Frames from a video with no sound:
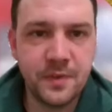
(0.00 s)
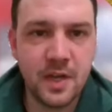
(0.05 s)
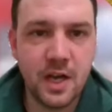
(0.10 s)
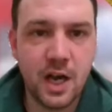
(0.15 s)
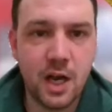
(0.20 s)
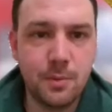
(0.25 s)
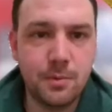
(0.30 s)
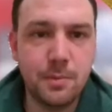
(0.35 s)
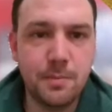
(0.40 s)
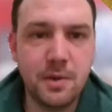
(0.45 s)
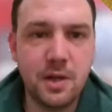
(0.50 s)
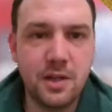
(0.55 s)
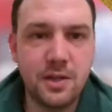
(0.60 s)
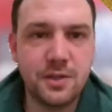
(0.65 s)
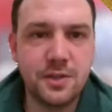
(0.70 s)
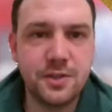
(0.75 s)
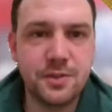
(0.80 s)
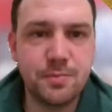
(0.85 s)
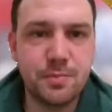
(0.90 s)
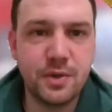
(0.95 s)

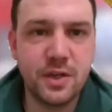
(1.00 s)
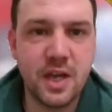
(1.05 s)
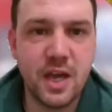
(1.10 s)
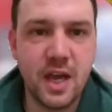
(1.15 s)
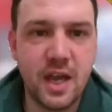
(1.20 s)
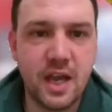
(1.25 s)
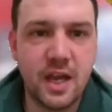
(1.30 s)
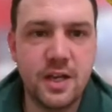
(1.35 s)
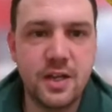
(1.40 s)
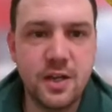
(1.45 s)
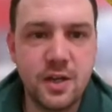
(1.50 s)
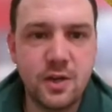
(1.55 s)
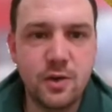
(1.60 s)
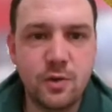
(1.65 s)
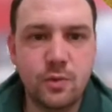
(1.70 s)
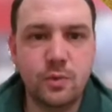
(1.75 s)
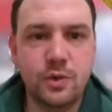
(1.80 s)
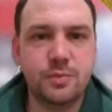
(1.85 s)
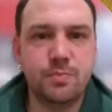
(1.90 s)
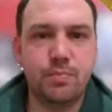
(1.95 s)
Albemarle's brigade
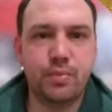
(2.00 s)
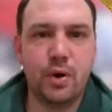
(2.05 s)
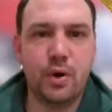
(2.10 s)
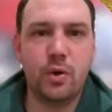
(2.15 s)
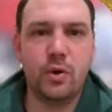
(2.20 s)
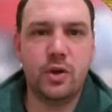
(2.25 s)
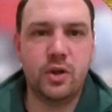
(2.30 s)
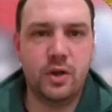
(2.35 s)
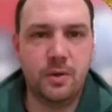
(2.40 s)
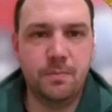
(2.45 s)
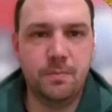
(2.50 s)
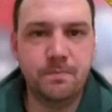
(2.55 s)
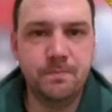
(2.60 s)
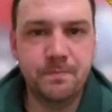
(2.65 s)
was broken.